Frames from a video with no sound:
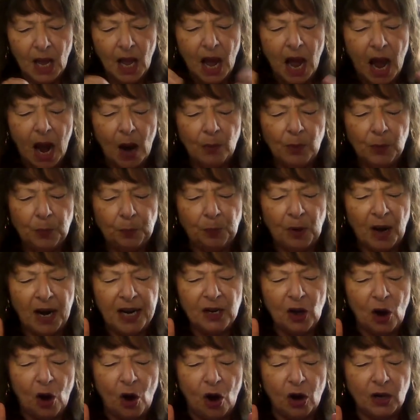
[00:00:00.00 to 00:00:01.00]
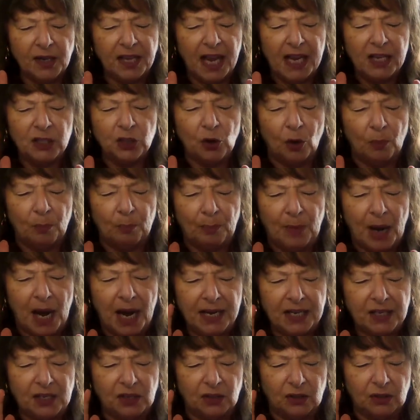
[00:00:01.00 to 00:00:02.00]
I would pray to Archangel
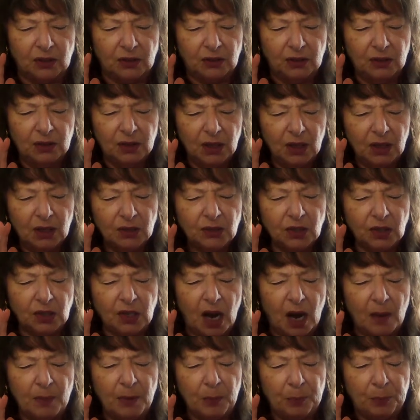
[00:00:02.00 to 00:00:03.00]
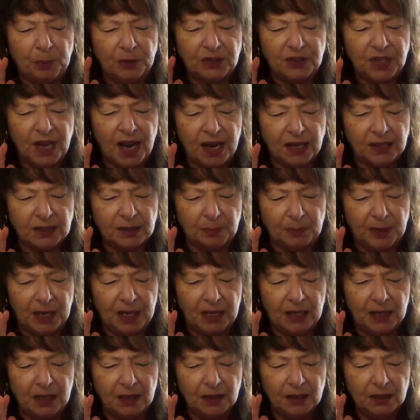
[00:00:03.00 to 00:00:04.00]
Michael to come and protect
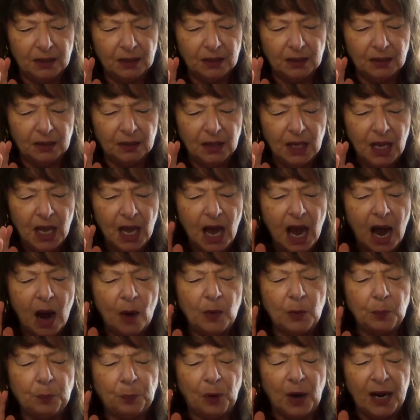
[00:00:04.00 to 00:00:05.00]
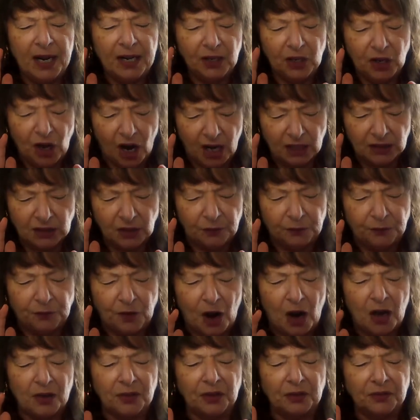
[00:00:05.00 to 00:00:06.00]
me. I would pray to God the
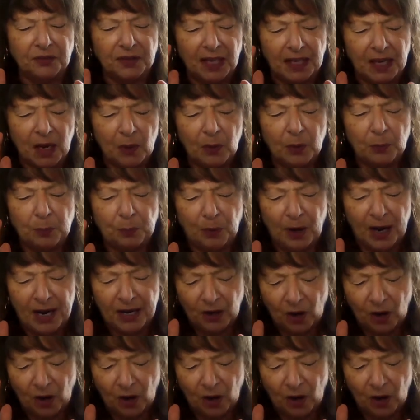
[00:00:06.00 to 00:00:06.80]
Father, then I would pray to